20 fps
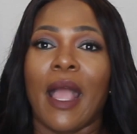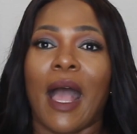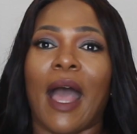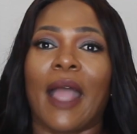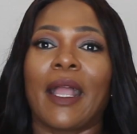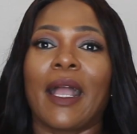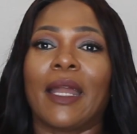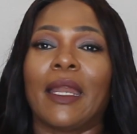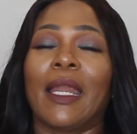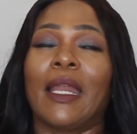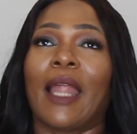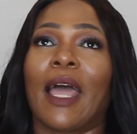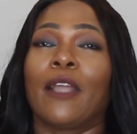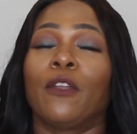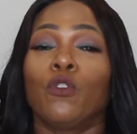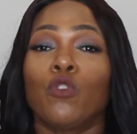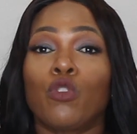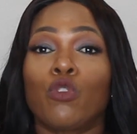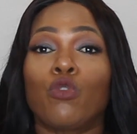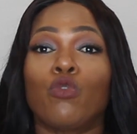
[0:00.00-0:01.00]
I got
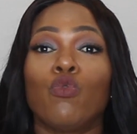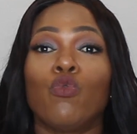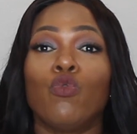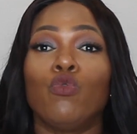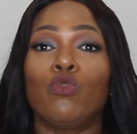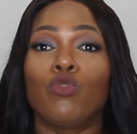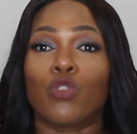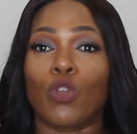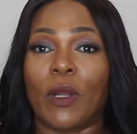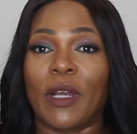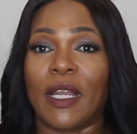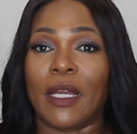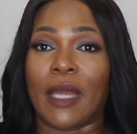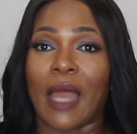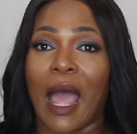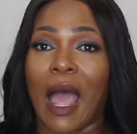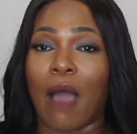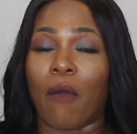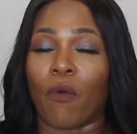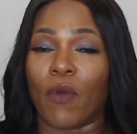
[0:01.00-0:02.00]
like 2 solid
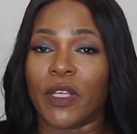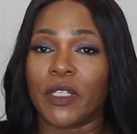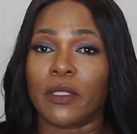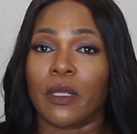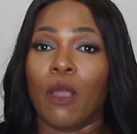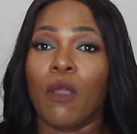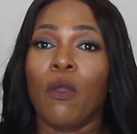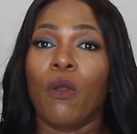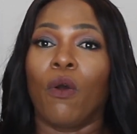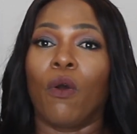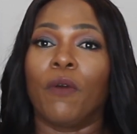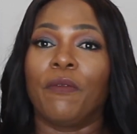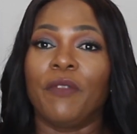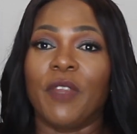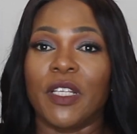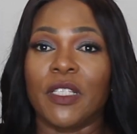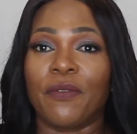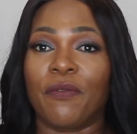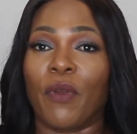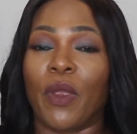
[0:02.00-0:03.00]
hours of
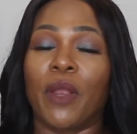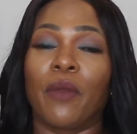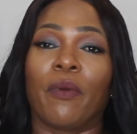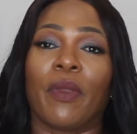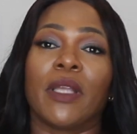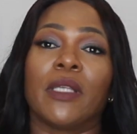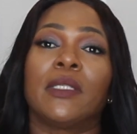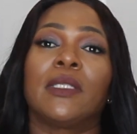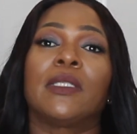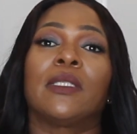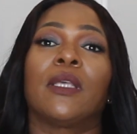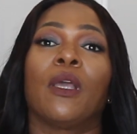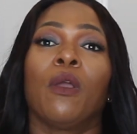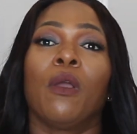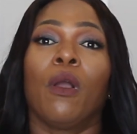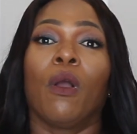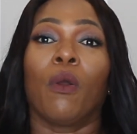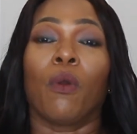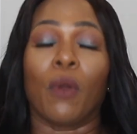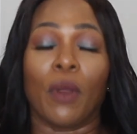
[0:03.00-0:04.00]
this fragrance
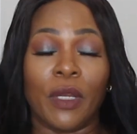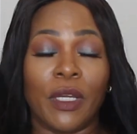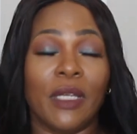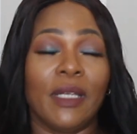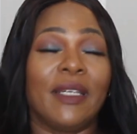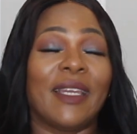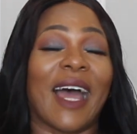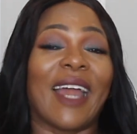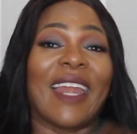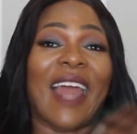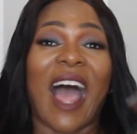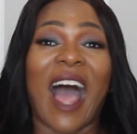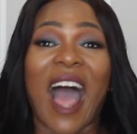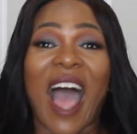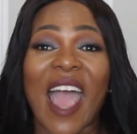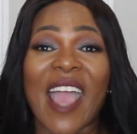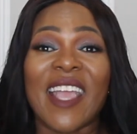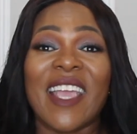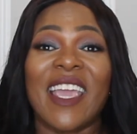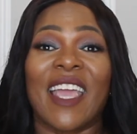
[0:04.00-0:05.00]
that
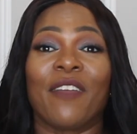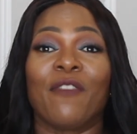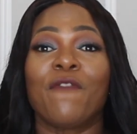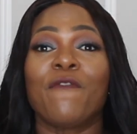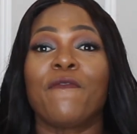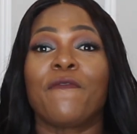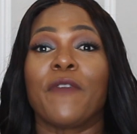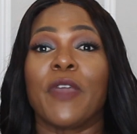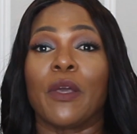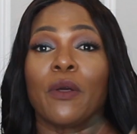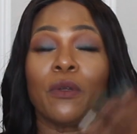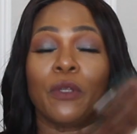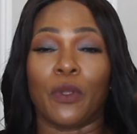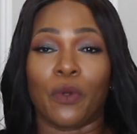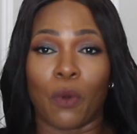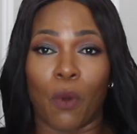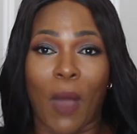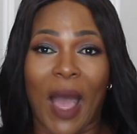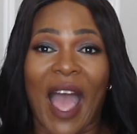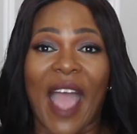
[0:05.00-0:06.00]
I can feel,
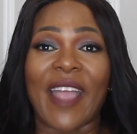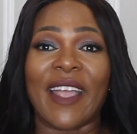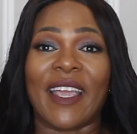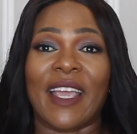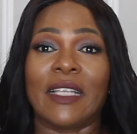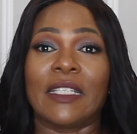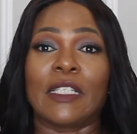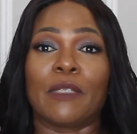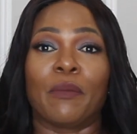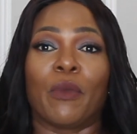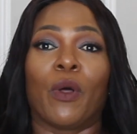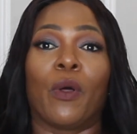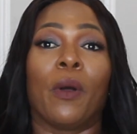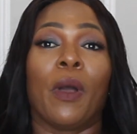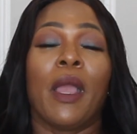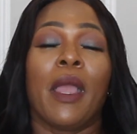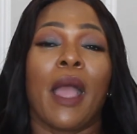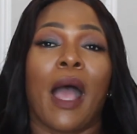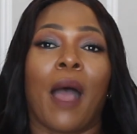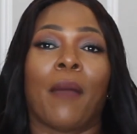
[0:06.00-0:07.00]
I can
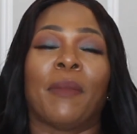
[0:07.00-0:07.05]
smell.